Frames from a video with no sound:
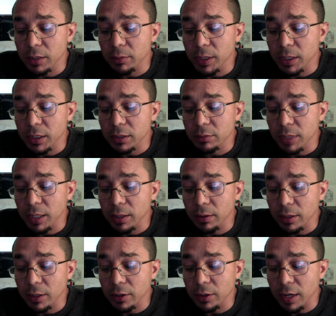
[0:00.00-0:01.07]
because
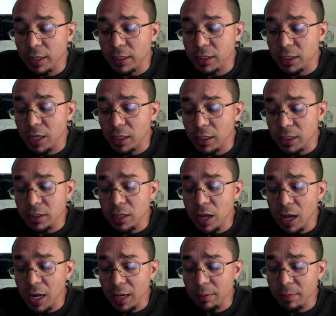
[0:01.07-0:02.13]
you know, I just got this thought.
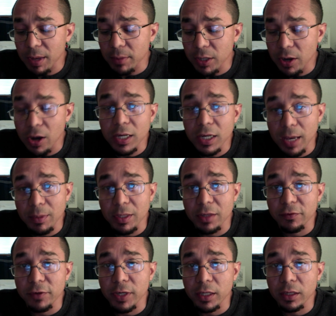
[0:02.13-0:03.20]
Like maybe God gave me the
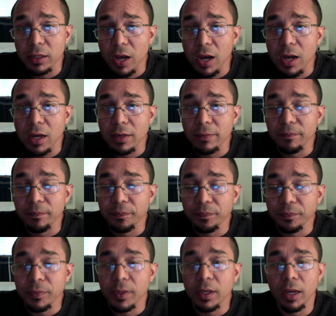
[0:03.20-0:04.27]
fucking thought.
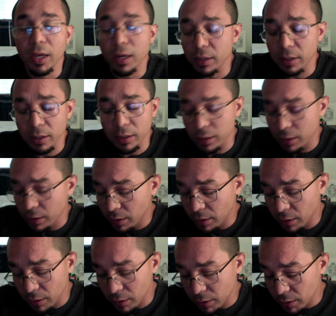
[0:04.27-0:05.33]
And
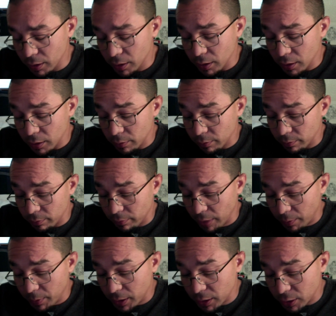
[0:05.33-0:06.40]

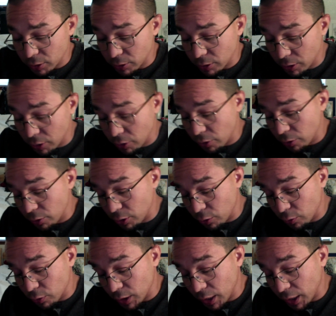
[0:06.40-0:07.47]
maybe is you were
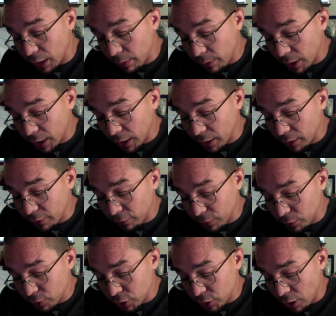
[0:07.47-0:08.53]
thinking about getting the flu
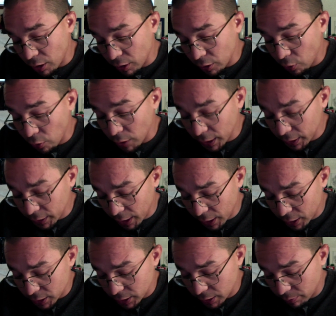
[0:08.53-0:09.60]
shot. Go get that
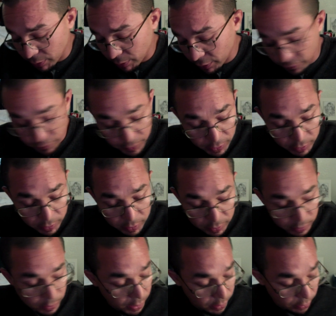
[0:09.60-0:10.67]
shit, motherfucker.
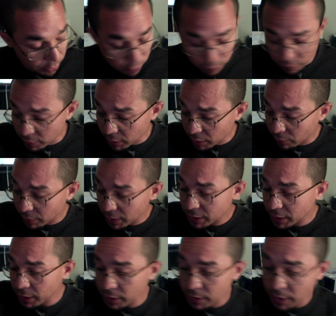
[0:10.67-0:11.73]
Like, don't fucking waste
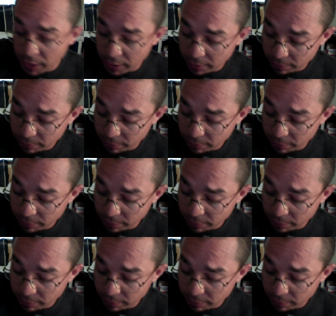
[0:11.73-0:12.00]
any time.